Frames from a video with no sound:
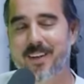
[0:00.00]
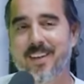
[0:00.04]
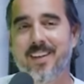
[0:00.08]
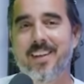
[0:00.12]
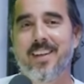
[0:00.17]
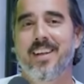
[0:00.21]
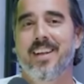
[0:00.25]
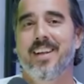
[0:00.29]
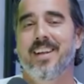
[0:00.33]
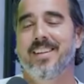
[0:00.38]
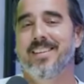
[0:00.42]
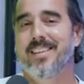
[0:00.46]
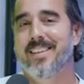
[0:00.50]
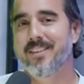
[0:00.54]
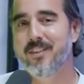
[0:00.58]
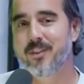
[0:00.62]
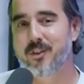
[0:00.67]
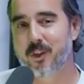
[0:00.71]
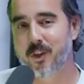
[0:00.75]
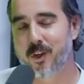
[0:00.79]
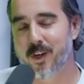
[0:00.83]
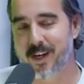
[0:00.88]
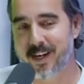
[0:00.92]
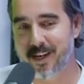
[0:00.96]
what this
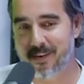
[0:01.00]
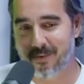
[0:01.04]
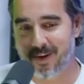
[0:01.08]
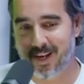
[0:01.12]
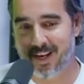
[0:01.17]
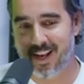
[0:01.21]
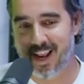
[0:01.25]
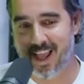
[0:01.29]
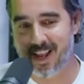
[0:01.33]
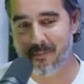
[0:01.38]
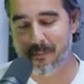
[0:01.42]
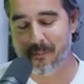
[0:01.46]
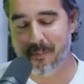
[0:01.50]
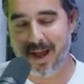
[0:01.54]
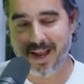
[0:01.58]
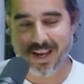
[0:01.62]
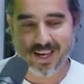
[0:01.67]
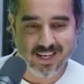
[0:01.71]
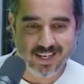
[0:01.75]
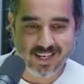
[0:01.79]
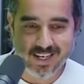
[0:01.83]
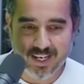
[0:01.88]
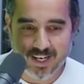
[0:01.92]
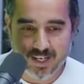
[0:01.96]
journey, right? Like my
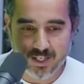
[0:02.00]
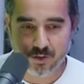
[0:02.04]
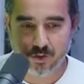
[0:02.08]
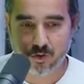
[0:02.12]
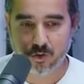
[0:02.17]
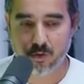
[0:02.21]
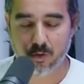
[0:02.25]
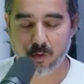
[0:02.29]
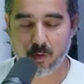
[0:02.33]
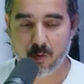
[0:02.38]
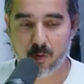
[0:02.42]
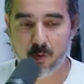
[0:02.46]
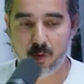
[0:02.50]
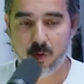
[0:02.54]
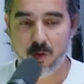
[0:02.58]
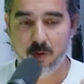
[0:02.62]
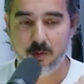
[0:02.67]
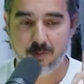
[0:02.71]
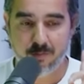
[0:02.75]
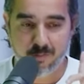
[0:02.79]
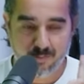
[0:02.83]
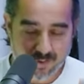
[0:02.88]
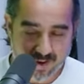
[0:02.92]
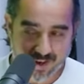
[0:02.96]
initial
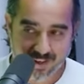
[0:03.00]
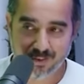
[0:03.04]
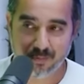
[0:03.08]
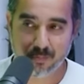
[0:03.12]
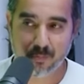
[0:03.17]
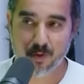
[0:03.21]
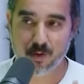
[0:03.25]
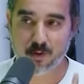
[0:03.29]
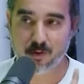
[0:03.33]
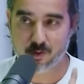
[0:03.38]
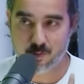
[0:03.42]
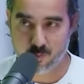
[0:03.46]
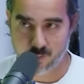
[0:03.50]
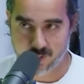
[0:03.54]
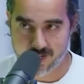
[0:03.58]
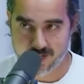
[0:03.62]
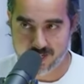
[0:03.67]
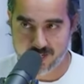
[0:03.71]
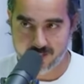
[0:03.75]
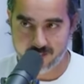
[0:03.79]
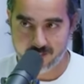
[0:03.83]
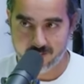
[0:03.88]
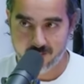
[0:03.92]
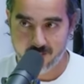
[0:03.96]
Facebook
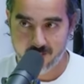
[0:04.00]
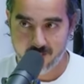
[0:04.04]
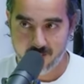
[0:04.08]
training